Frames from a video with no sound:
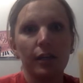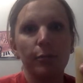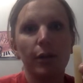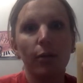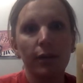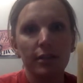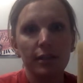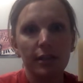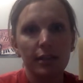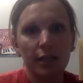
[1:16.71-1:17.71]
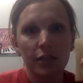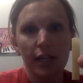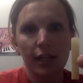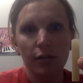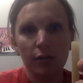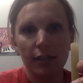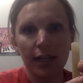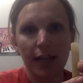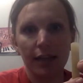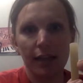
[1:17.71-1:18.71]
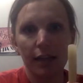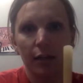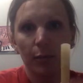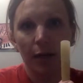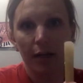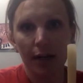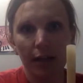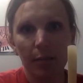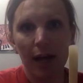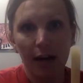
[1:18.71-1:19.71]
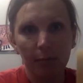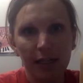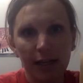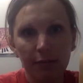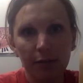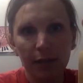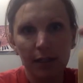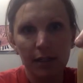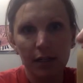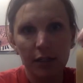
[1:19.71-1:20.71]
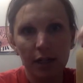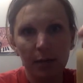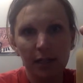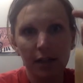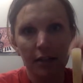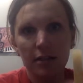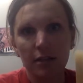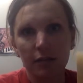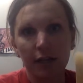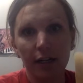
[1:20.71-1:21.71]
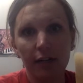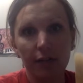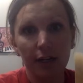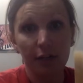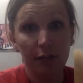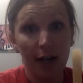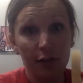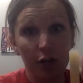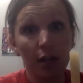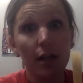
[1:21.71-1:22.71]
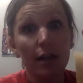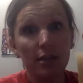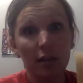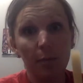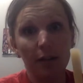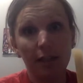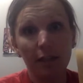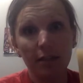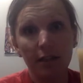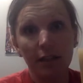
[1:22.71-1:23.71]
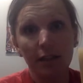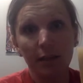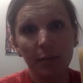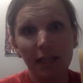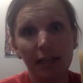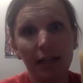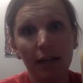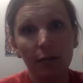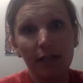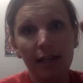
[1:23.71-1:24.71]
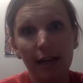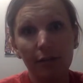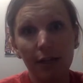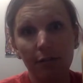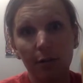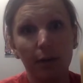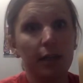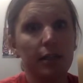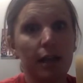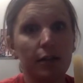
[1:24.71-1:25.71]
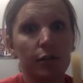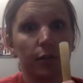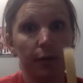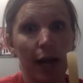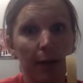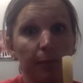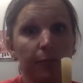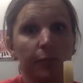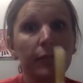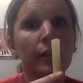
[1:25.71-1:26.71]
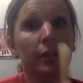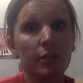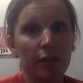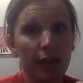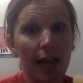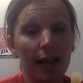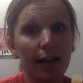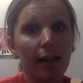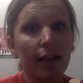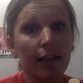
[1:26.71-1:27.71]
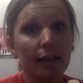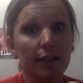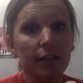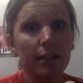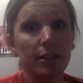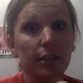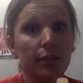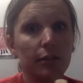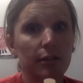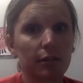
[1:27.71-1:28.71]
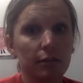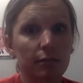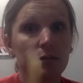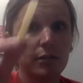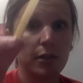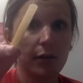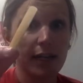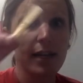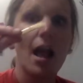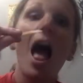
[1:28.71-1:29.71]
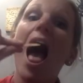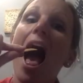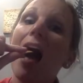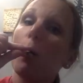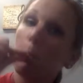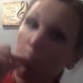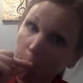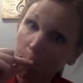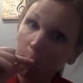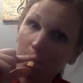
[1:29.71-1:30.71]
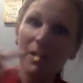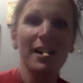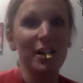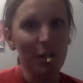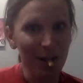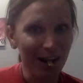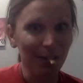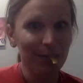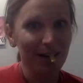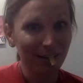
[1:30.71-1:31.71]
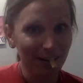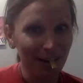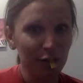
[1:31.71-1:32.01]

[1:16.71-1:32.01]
We're always going to touch it and hold it on the thicker part on the bottom. We never want to touch it up here. This is very, very fragile. So the part that looks like a little pinky nail, we never want to touch, okay? So then you're going to soak it in your mouth like this.